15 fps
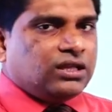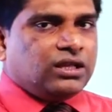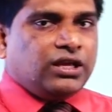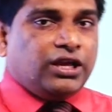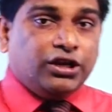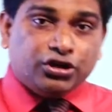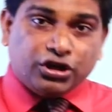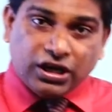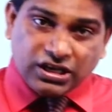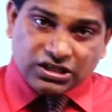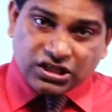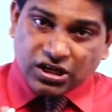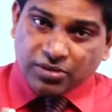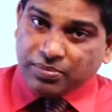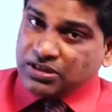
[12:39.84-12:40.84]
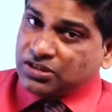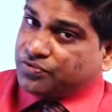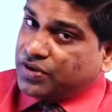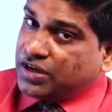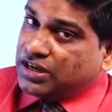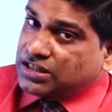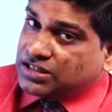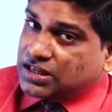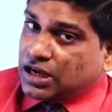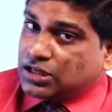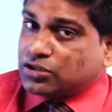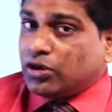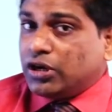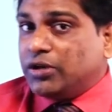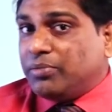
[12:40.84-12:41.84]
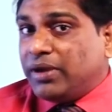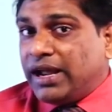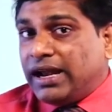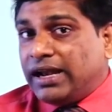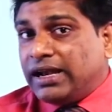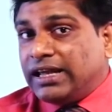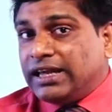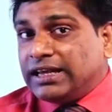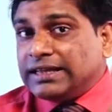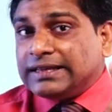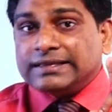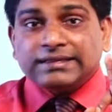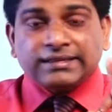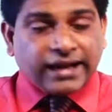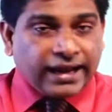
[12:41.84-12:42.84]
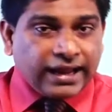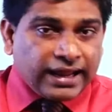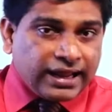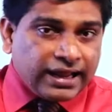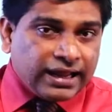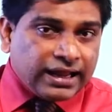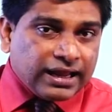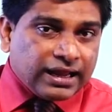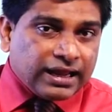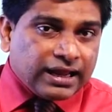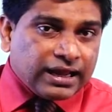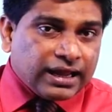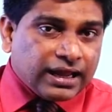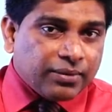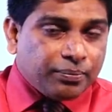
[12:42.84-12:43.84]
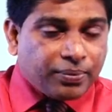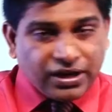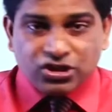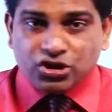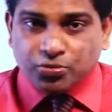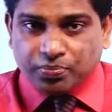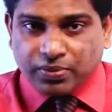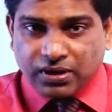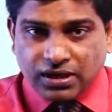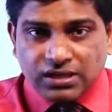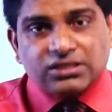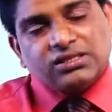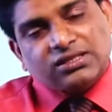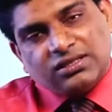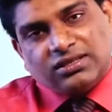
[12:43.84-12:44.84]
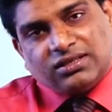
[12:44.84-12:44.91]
In your syllabus, we discuss only mainly three principles,